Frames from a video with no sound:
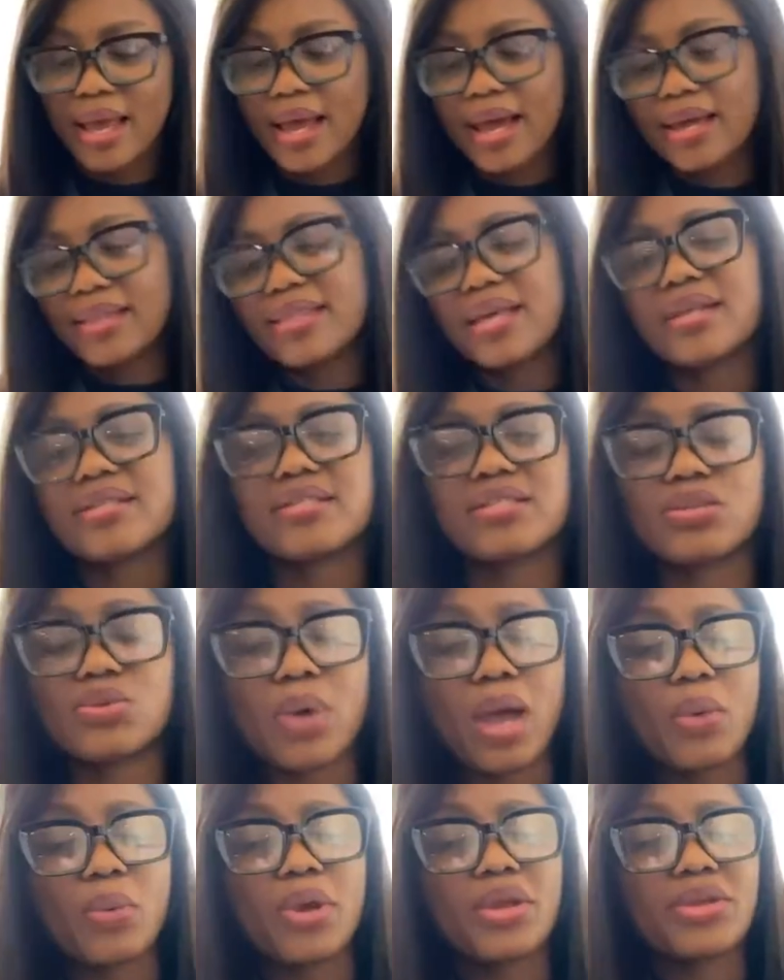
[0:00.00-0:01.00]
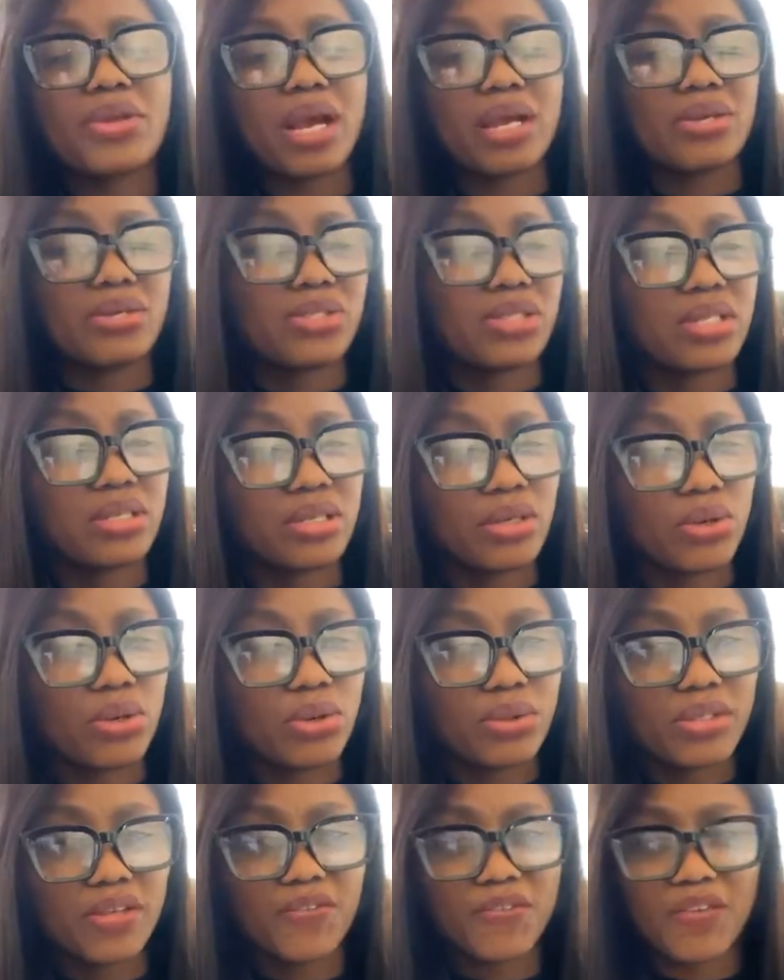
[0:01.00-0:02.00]
And that is why when you are using the
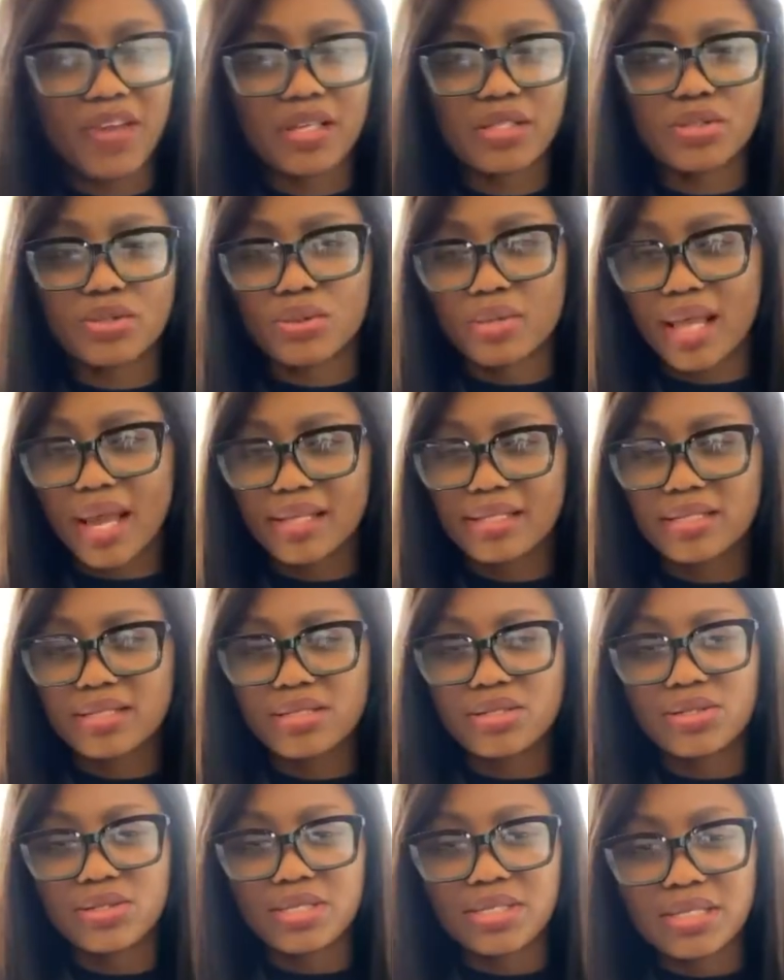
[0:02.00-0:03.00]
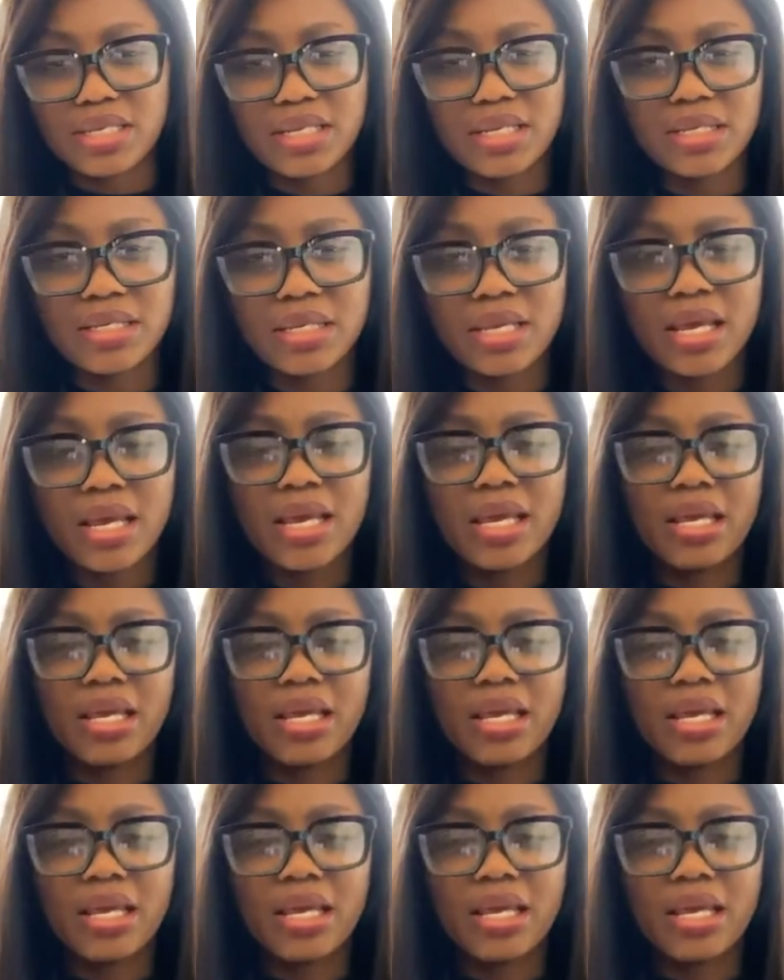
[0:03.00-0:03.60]
Gold Effects to lighten your skin,